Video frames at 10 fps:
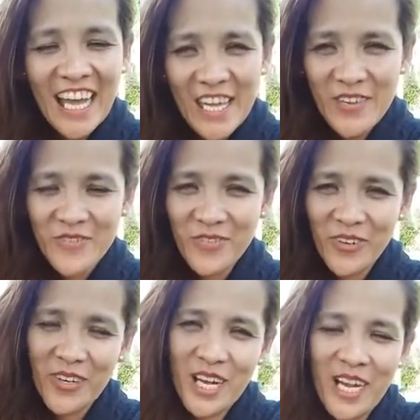I
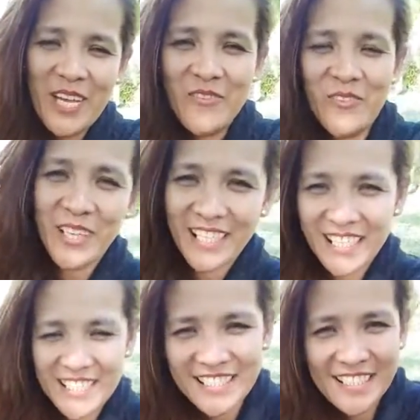work, I work
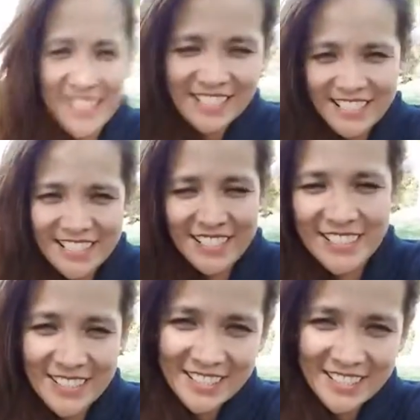as a